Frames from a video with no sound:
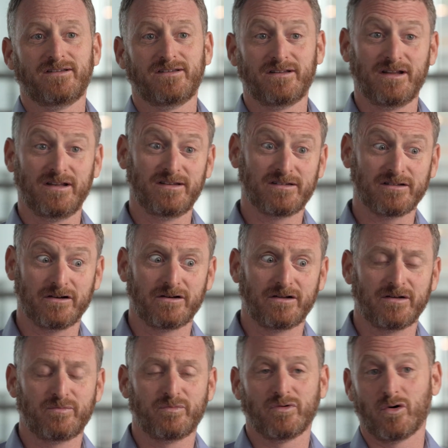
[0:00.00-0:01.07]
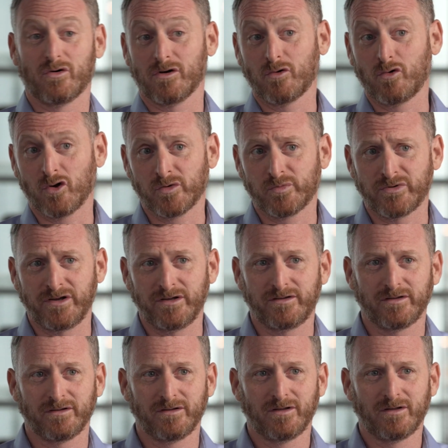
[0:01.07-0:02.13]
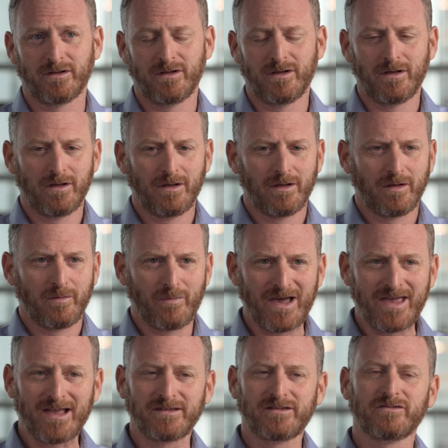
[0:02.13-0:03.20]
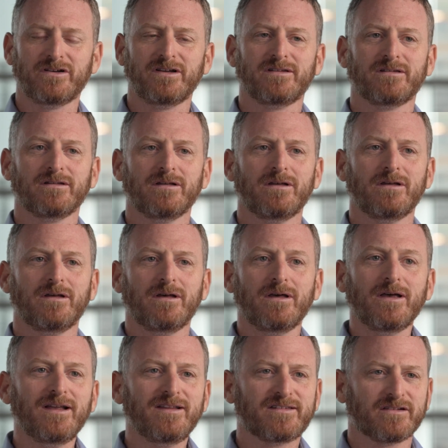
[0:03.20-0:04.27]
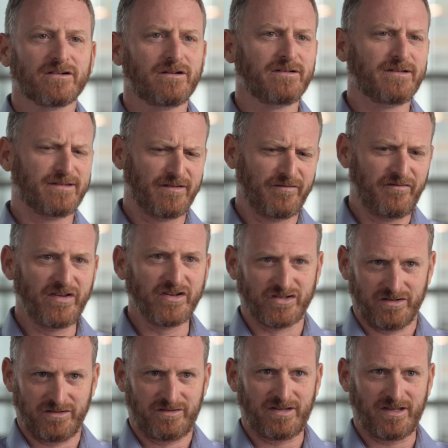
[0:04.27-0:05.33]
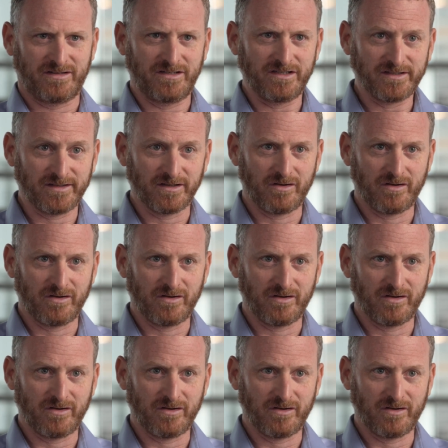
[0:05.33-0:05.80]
is it a startup or a corporate? My answer is, it started as a vision 10 years